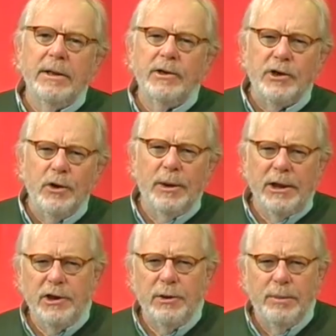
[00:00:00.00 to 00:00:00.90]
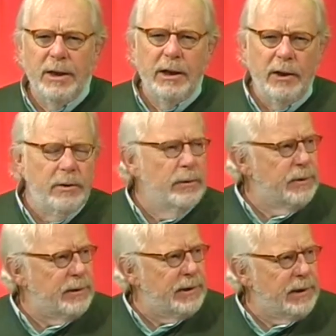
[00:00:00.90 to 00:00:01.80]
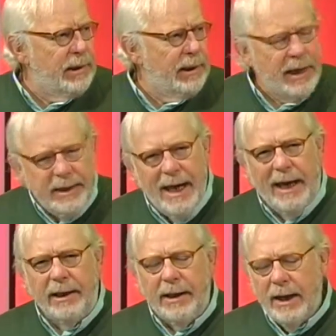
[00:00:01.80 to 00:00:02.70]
sewage being used again.